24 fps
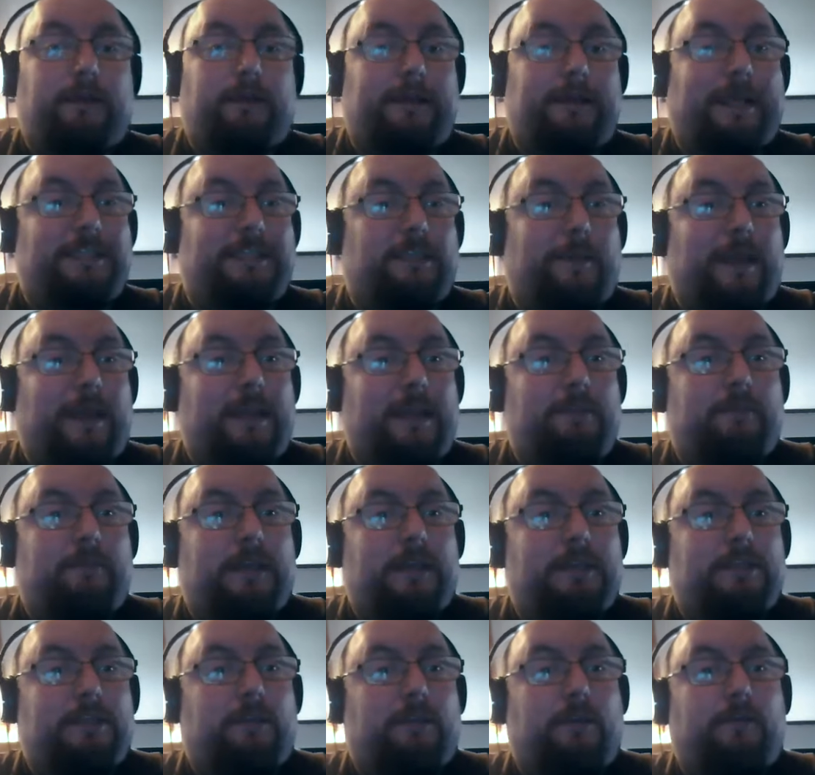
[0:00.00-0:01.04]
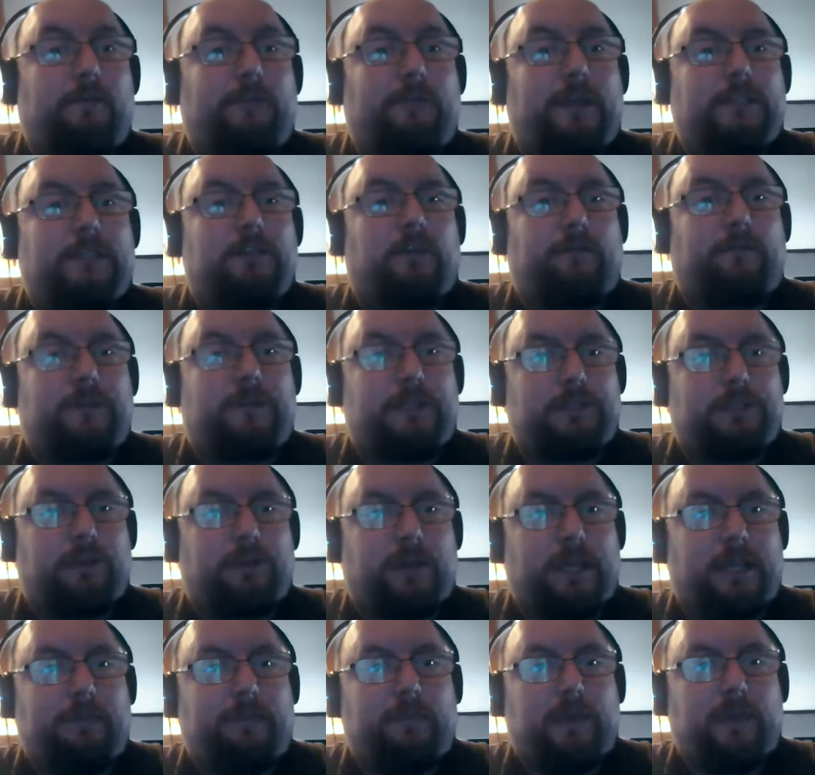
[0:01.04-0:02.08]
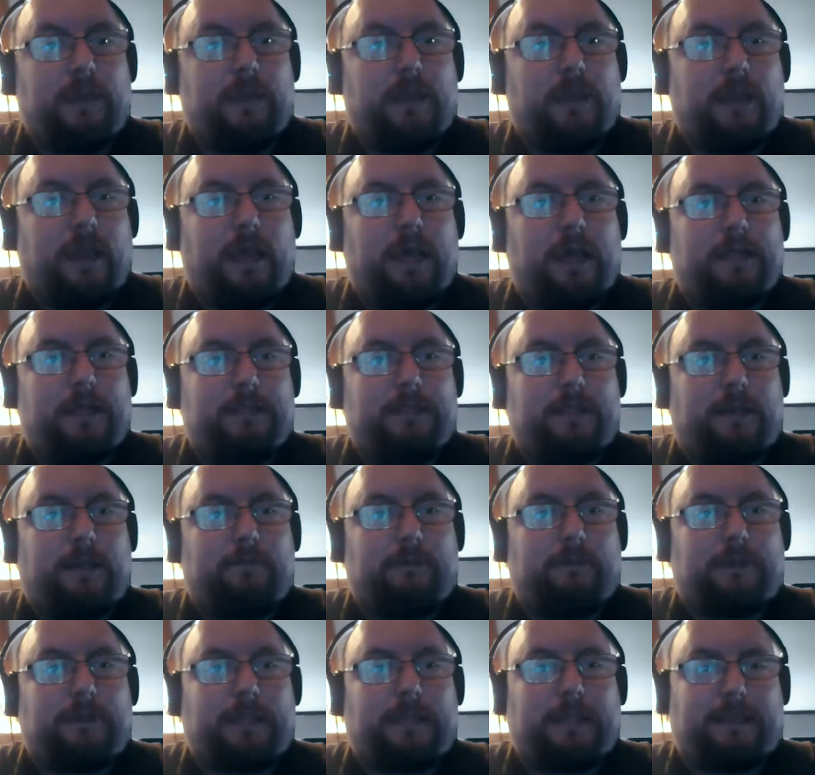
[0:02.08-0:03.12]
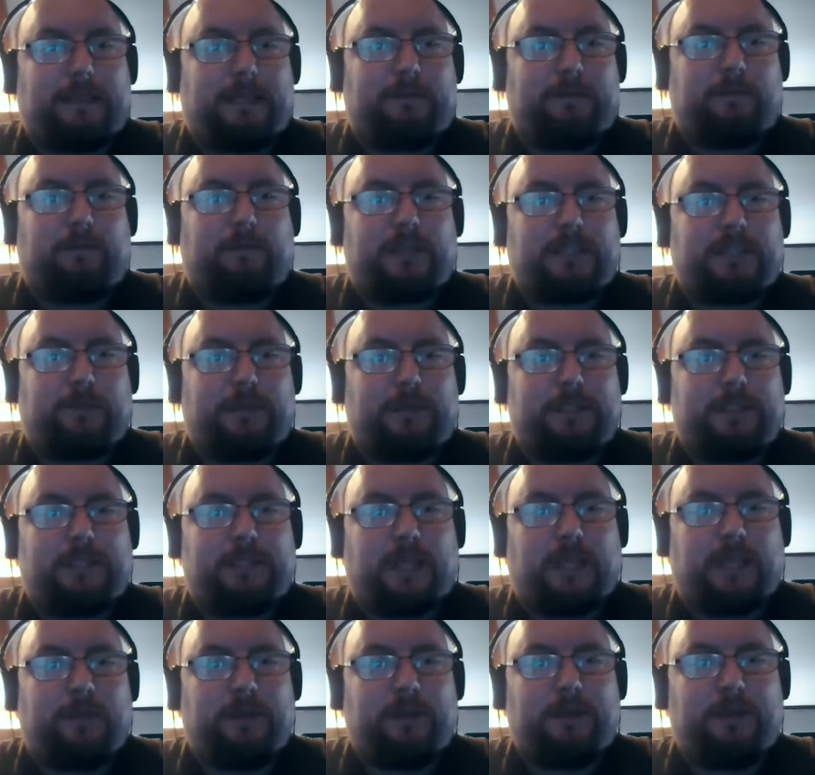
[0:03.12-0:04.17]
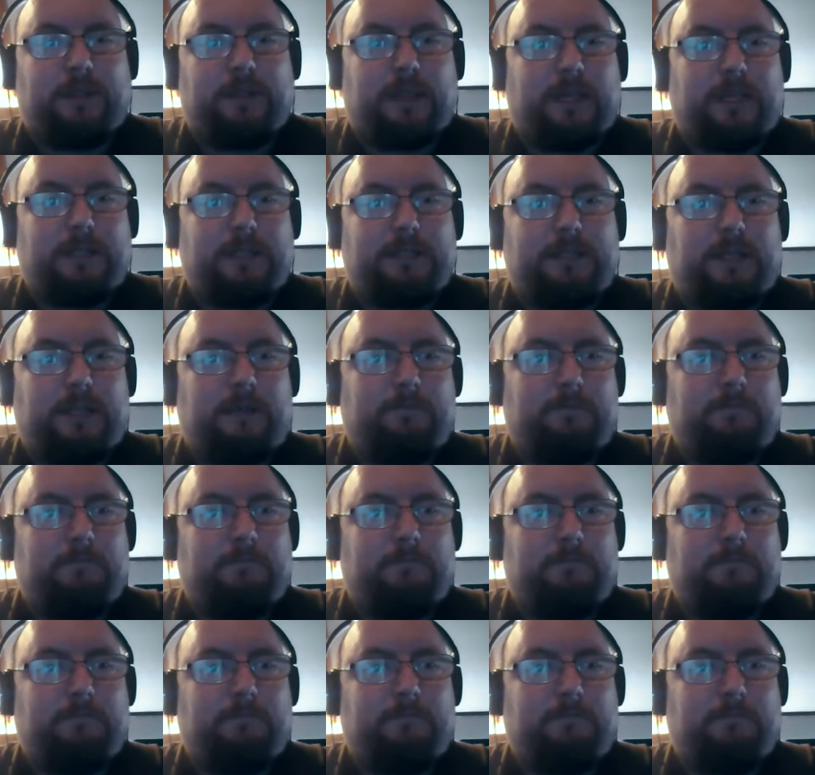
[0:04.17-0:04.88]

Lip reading: That's about it, really. So thanks a lot for your time, and keep the recipes coming, and